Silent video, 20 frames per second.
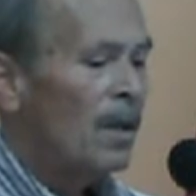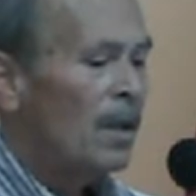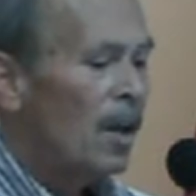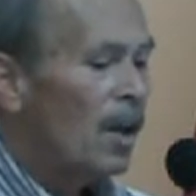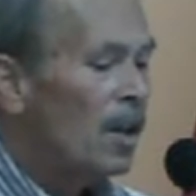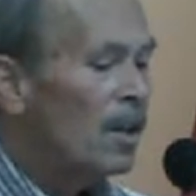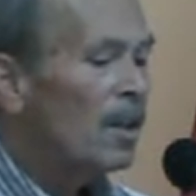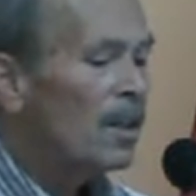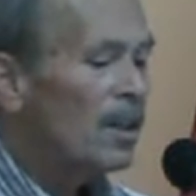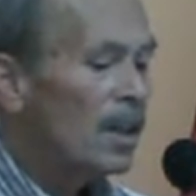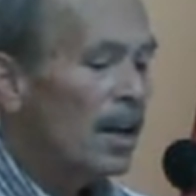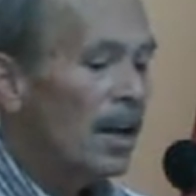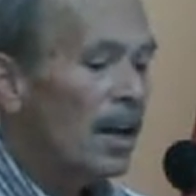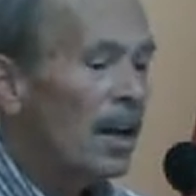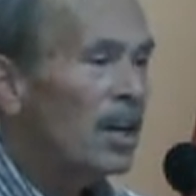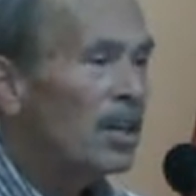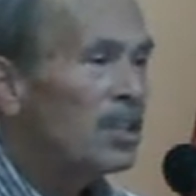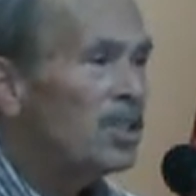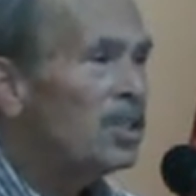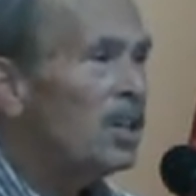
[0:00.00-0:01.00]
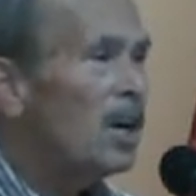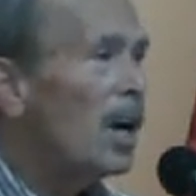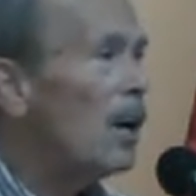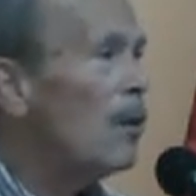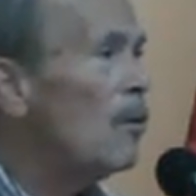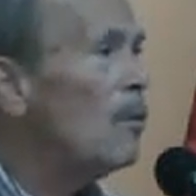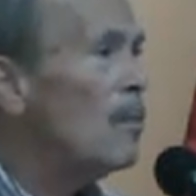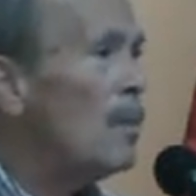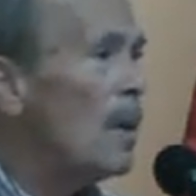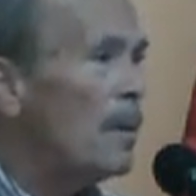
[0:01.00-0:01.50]
The other thing is, you got
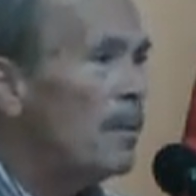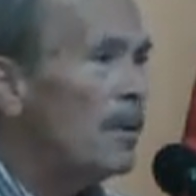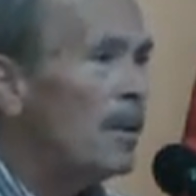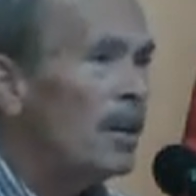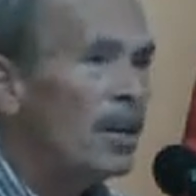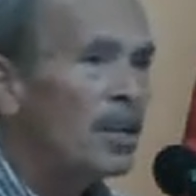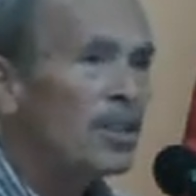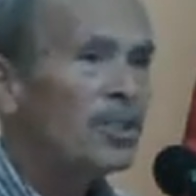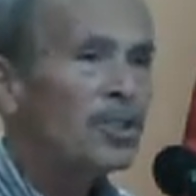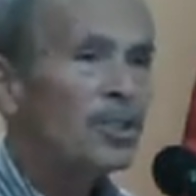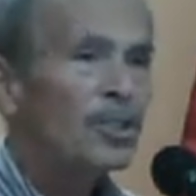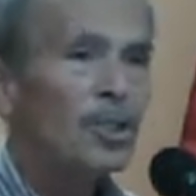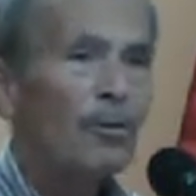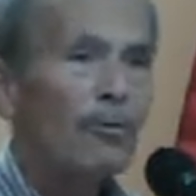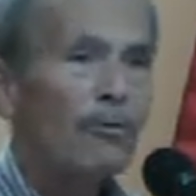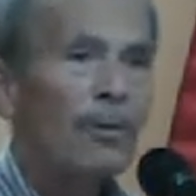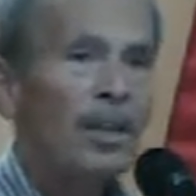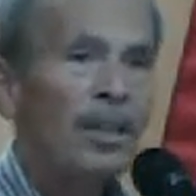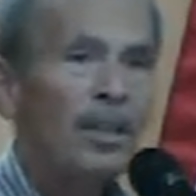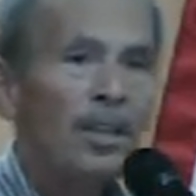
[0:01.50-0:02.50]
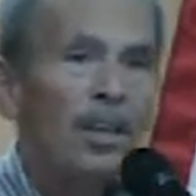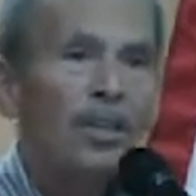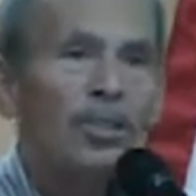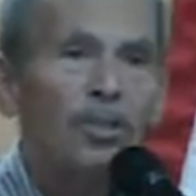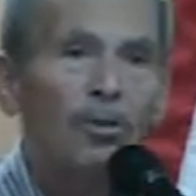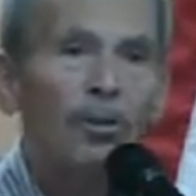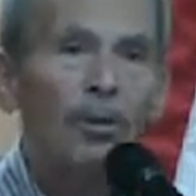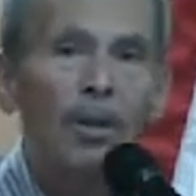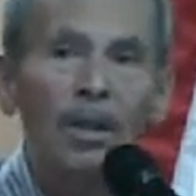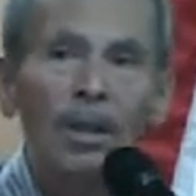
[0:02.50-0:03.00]
to remember, this is a
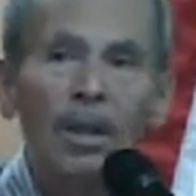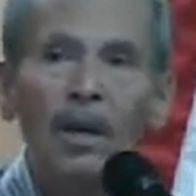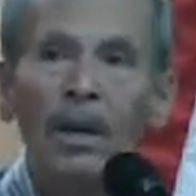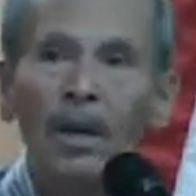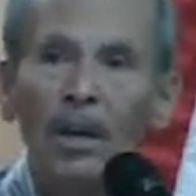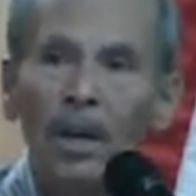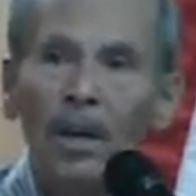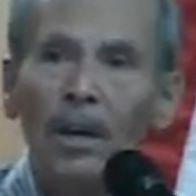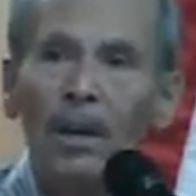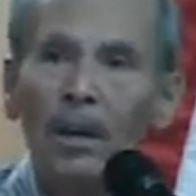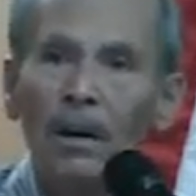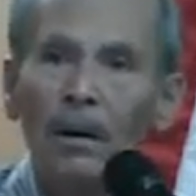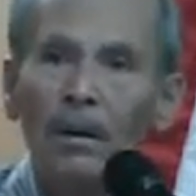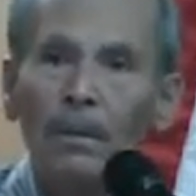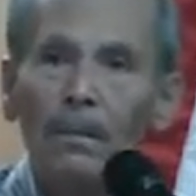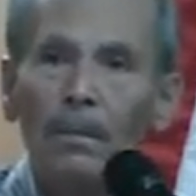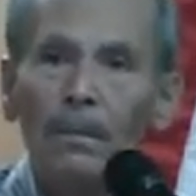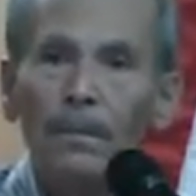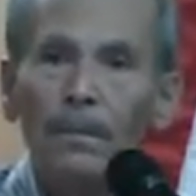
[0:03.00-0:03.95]
redistricting year.